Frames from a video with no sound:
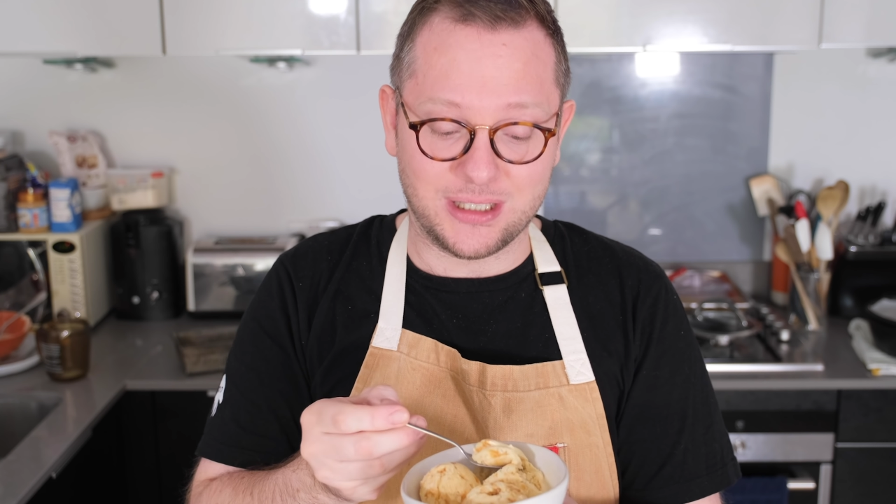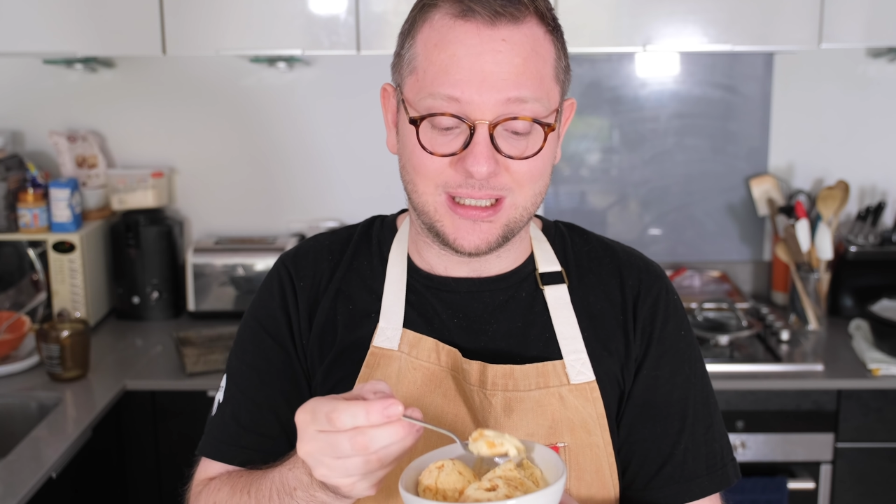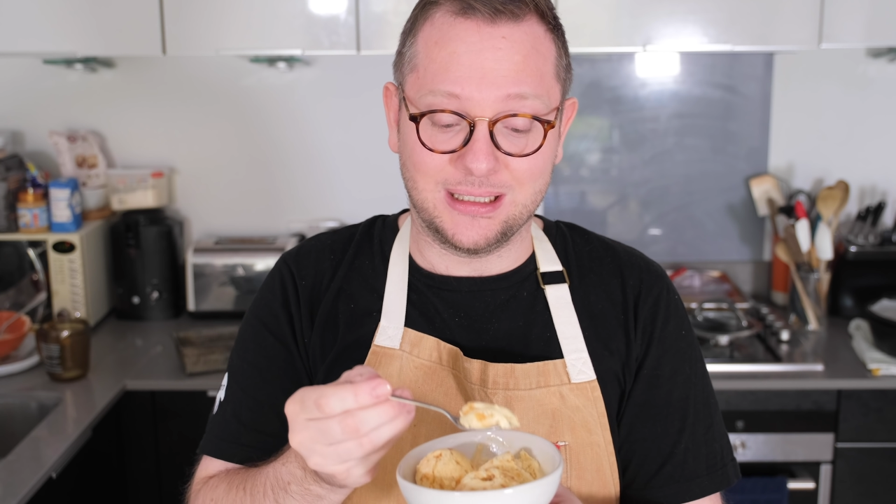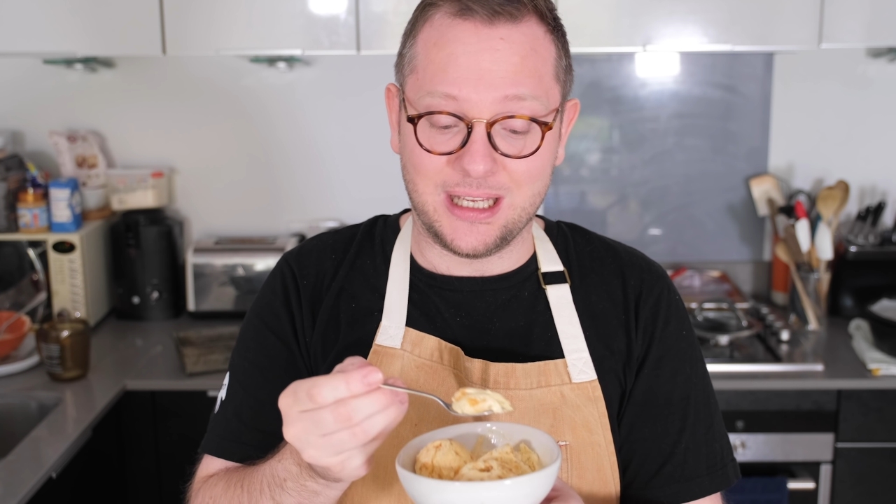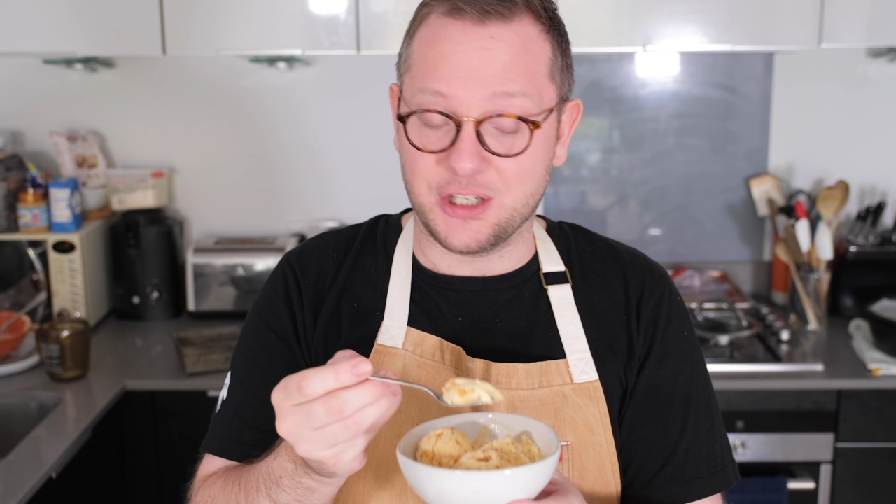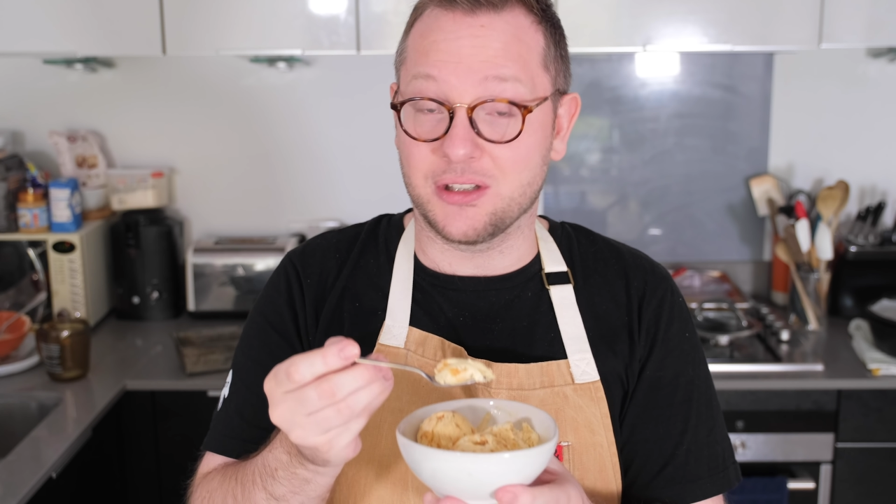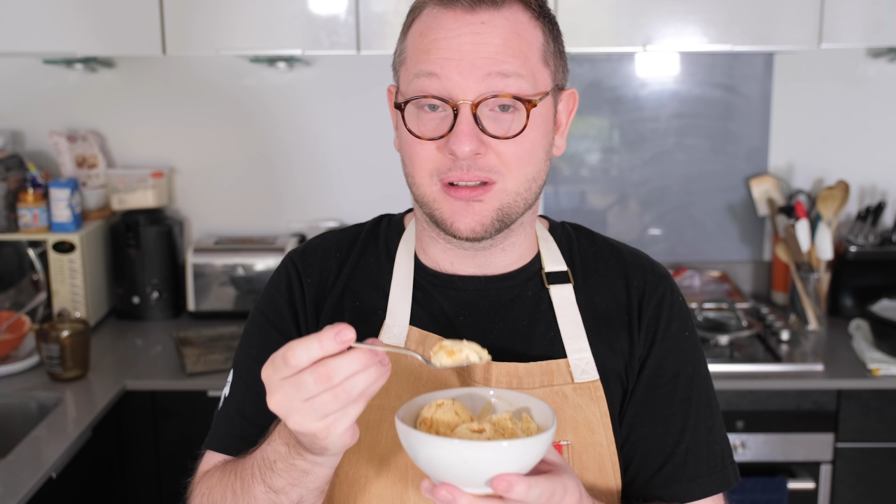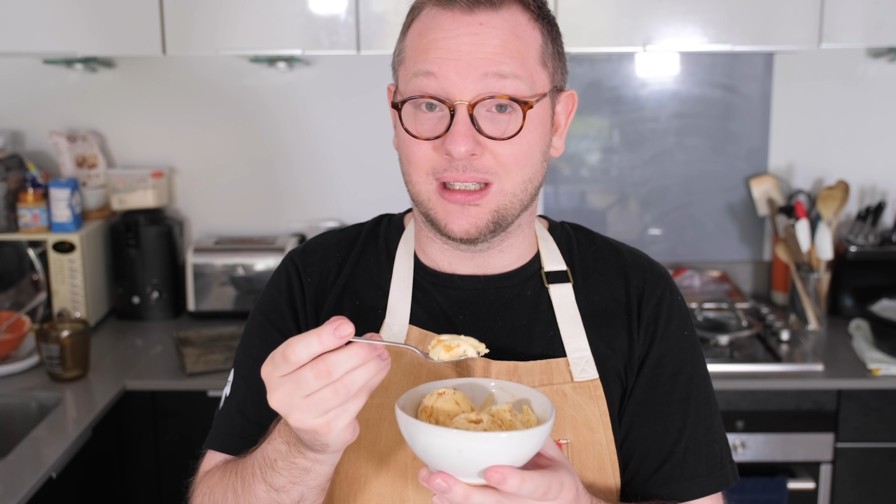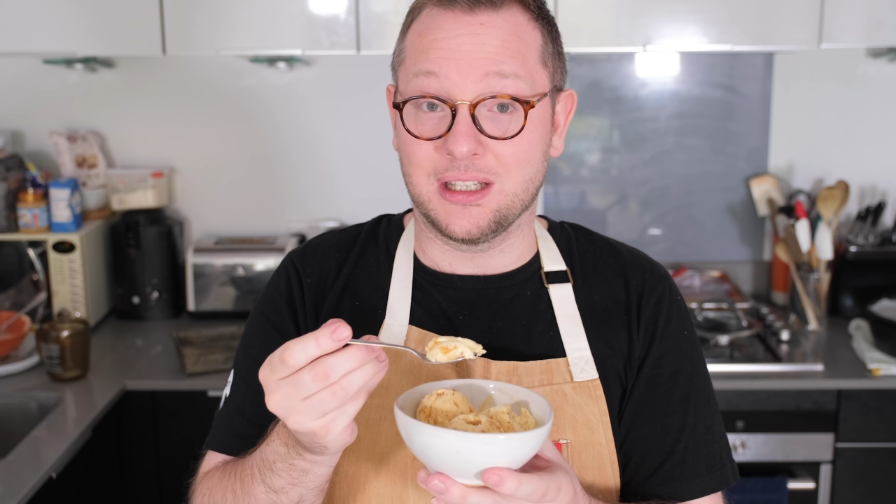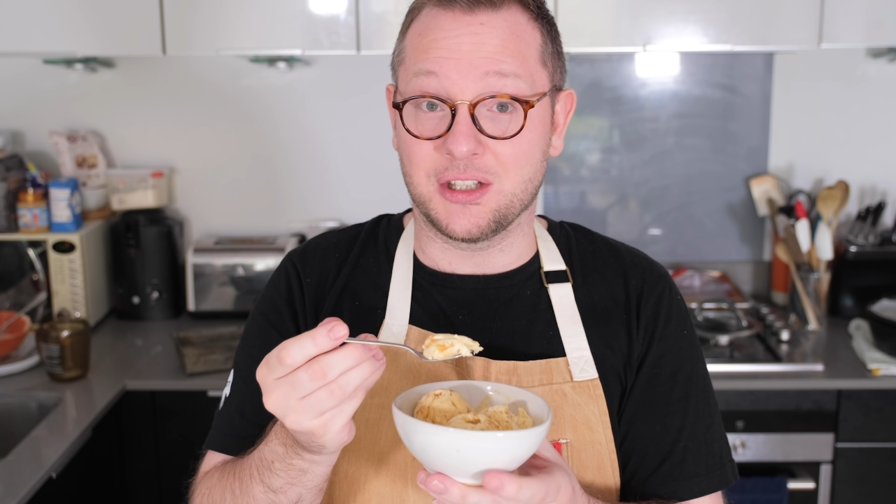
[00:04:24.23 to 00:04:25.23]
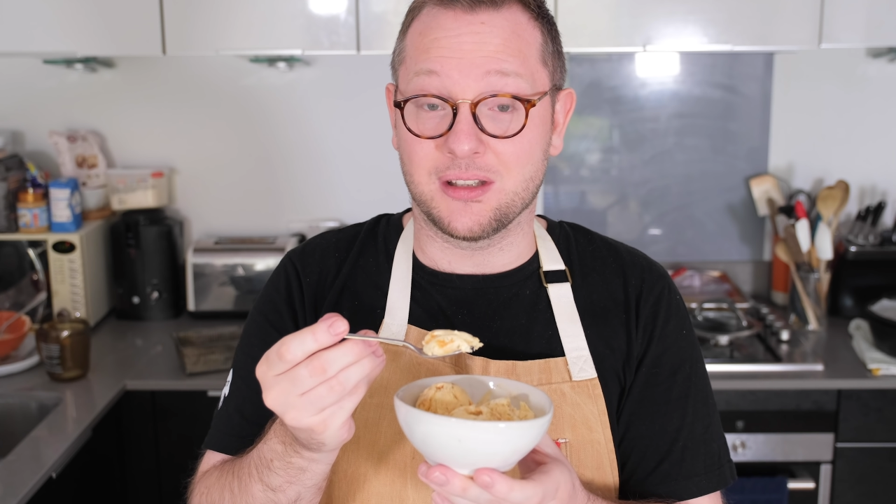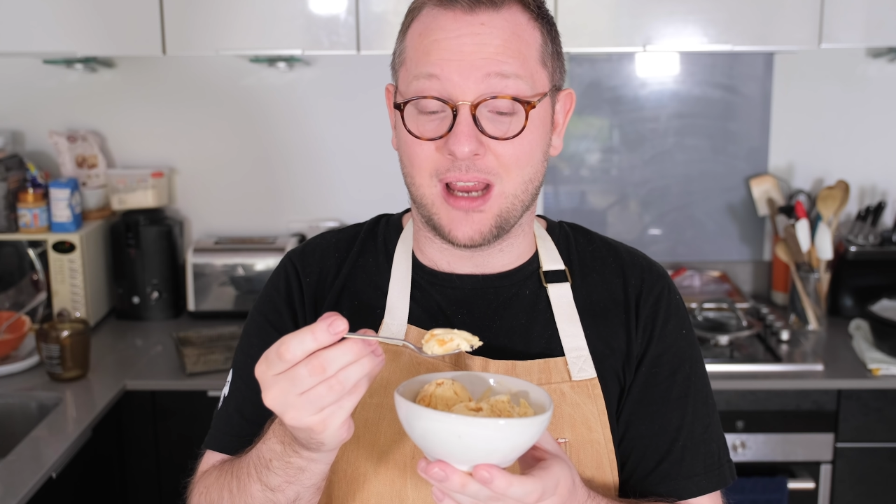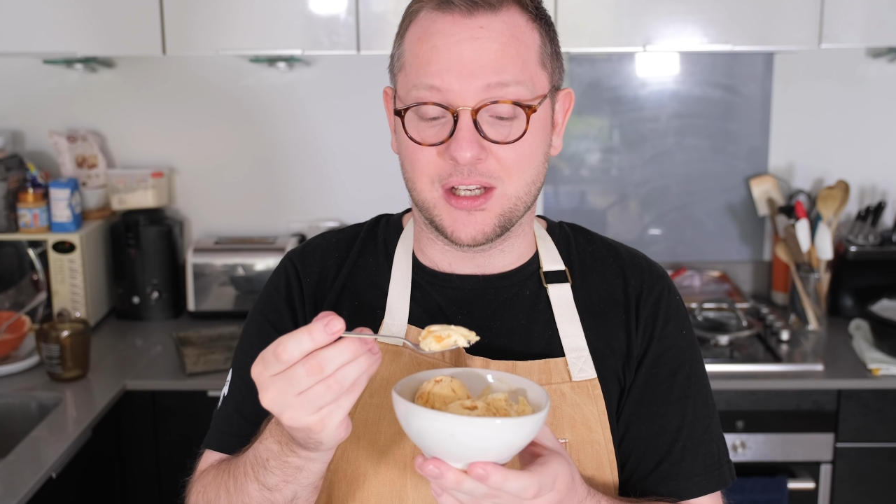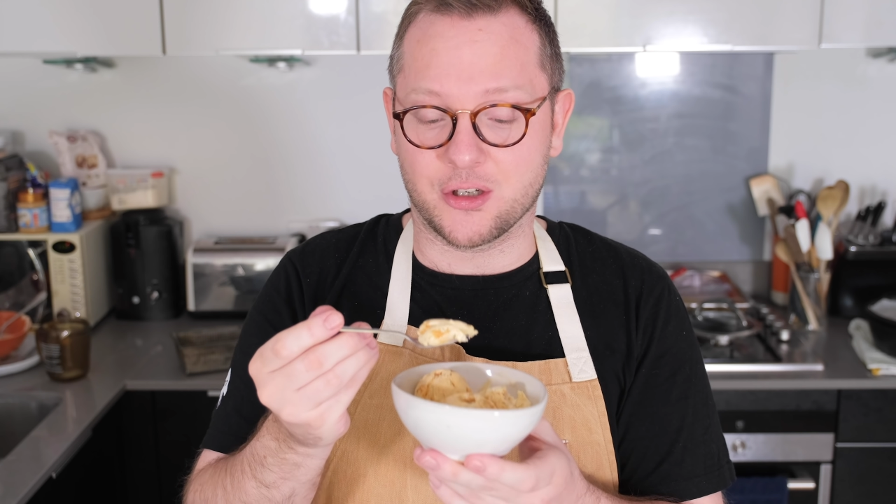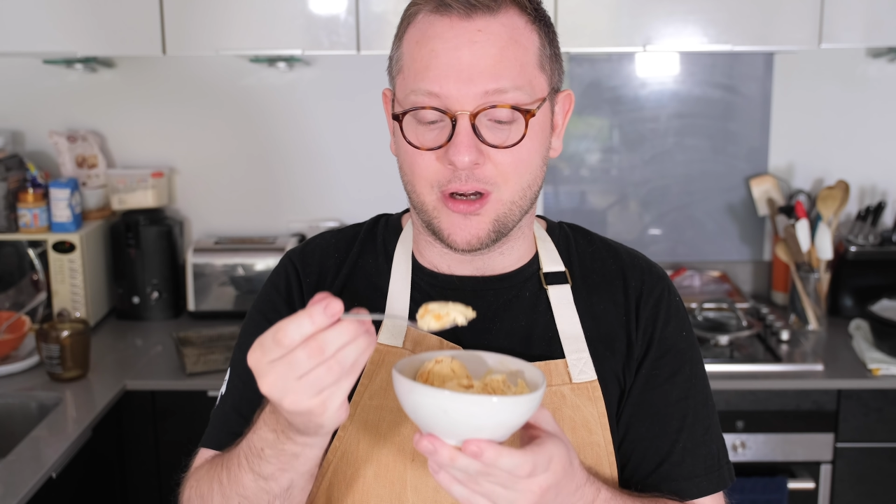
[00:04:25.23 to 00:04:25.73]
a delicious, delicious
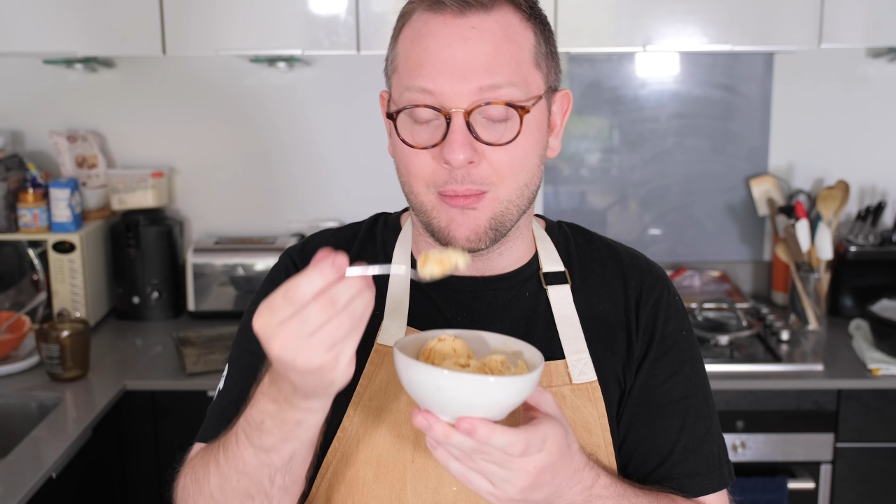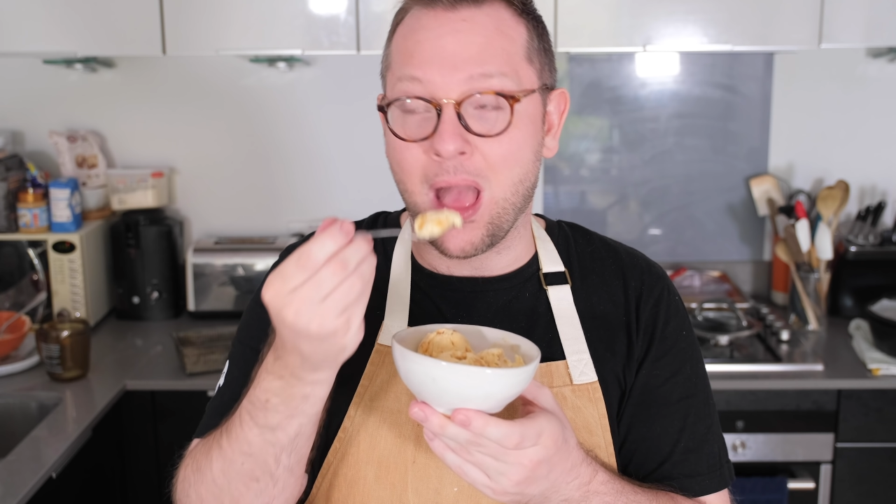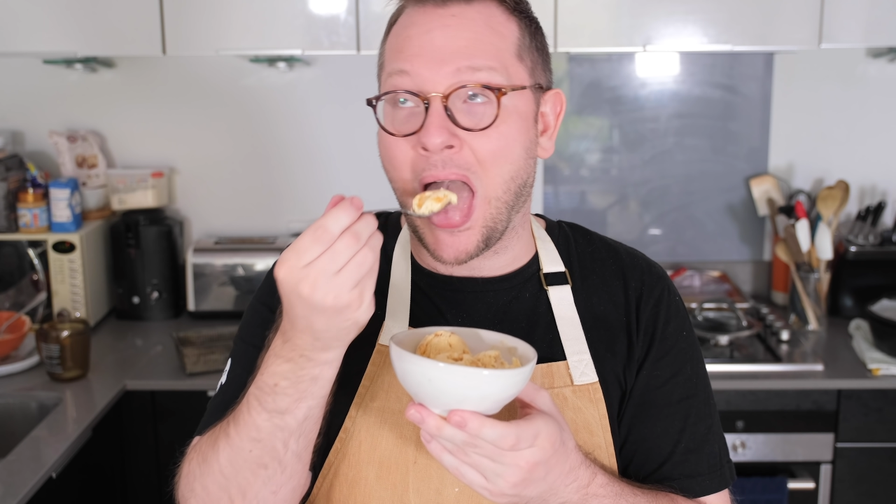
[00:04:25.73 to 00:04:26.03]
ice cream.